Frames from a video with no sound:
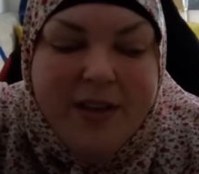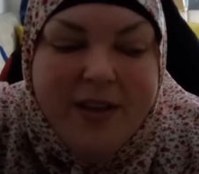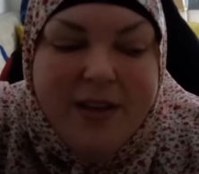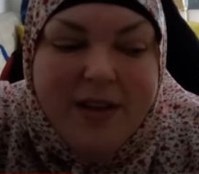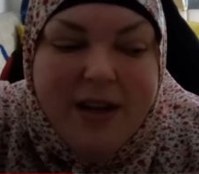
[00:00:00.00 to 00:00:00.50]

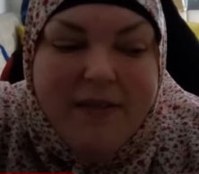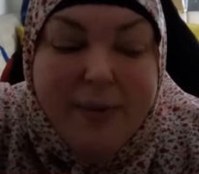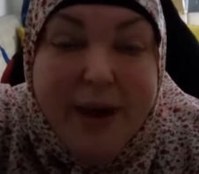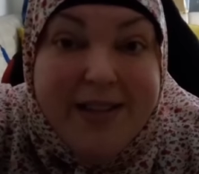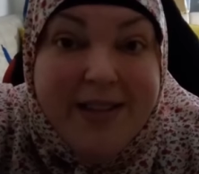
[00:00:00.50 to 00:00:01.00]
I
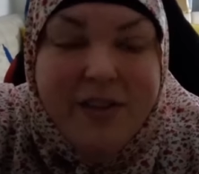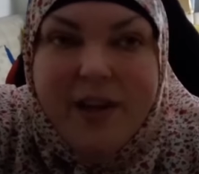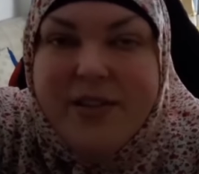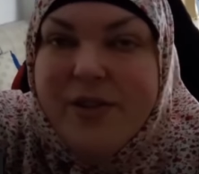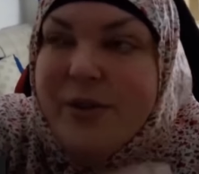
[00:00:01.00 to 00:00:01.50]
repented a lot
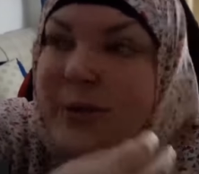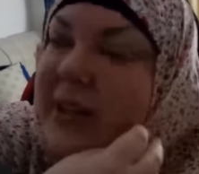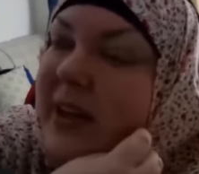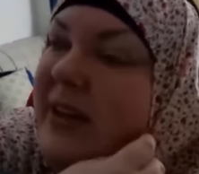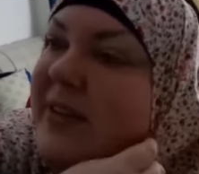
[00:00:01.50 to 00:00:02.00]
to Allah.
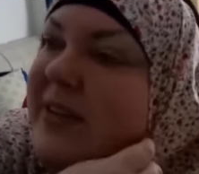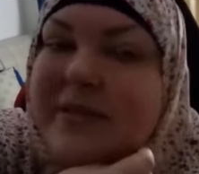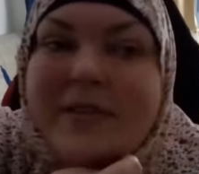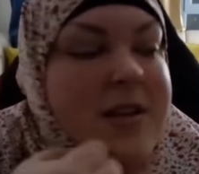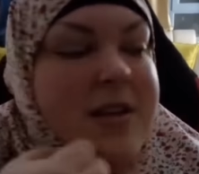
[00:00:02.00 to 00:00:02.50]

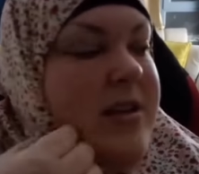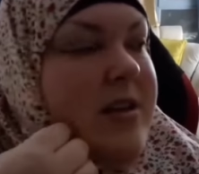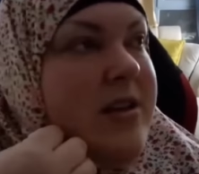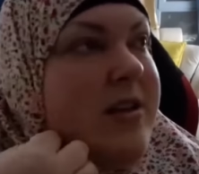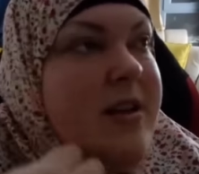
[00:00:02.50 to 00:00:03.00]

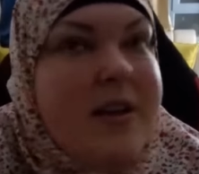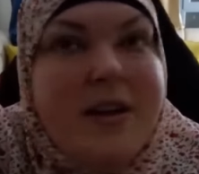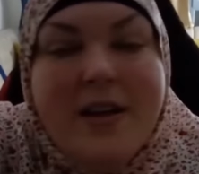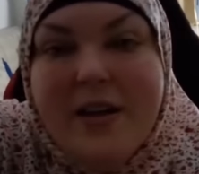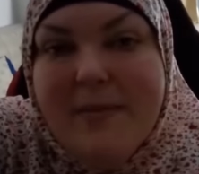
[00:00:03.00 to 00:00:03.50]

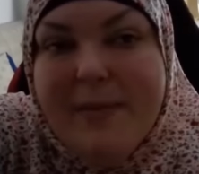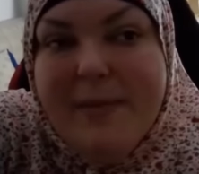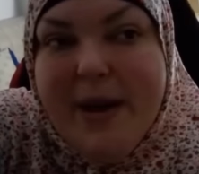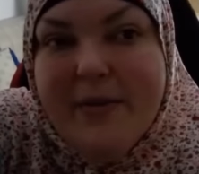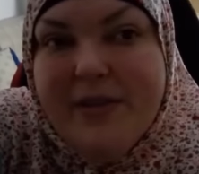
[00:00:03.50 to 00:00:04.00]
Who
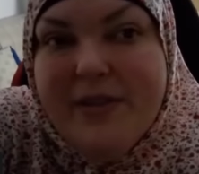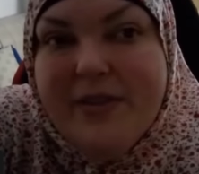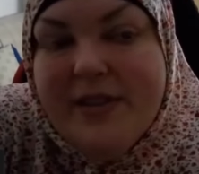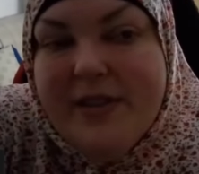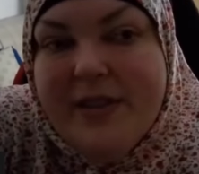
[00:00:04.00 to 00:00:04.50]
cares? I
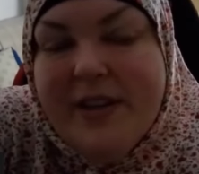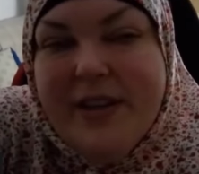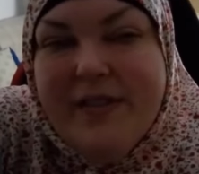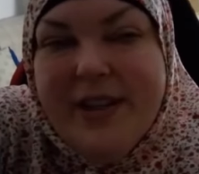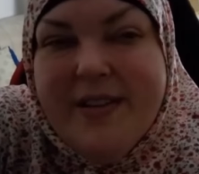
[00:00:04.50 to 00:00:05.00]
don't. A lot of
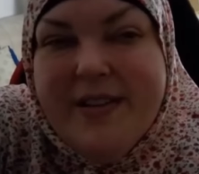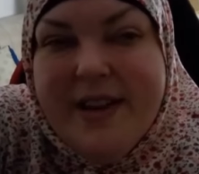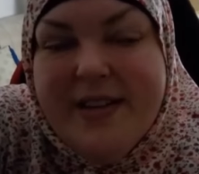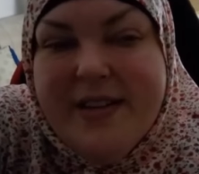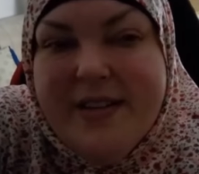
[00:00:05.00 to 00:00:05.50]
things that
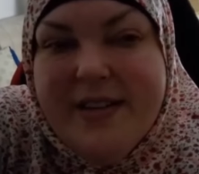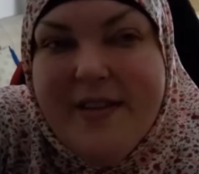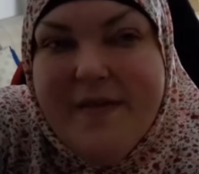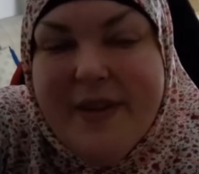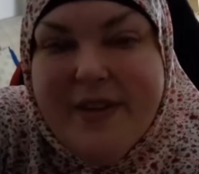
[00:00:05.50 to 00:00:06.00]
I
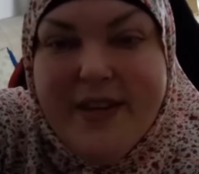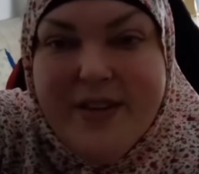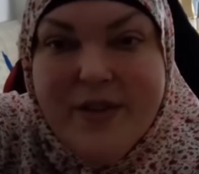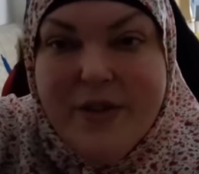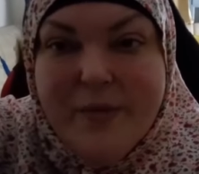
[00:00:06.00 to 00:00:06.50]
felt I needed to
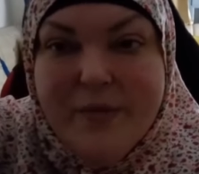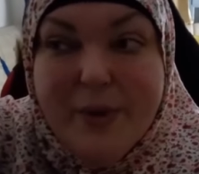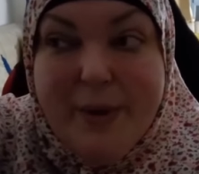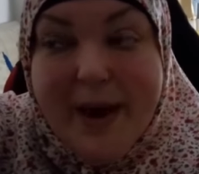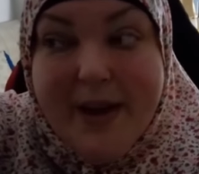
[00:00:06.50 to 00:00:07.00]
atone for in my
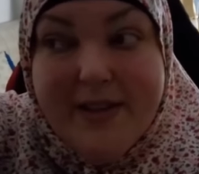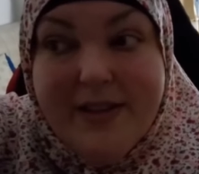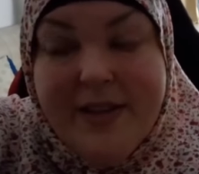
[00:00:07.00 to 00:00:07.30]
past.